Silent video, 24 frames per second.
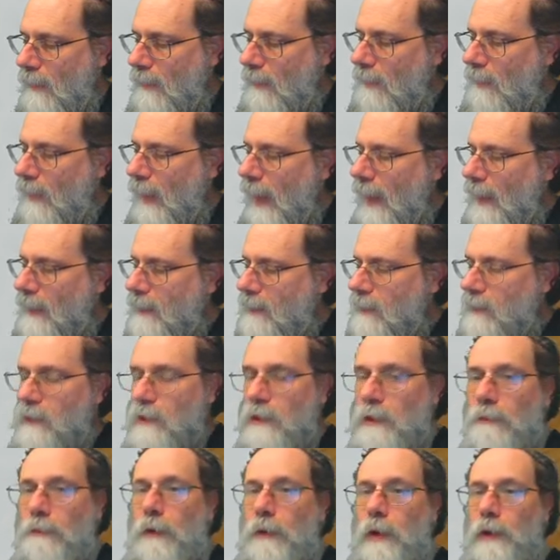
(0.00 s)
that is
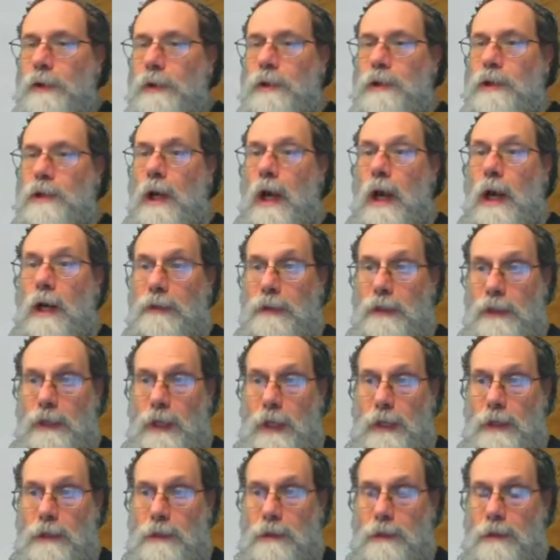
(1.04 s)
the voltage on the
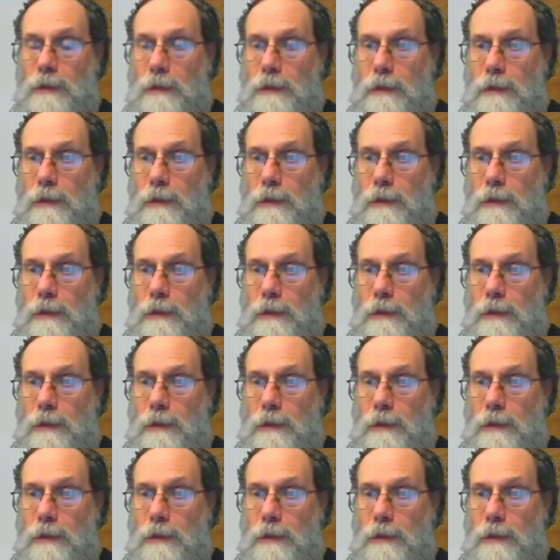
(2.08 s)
gate.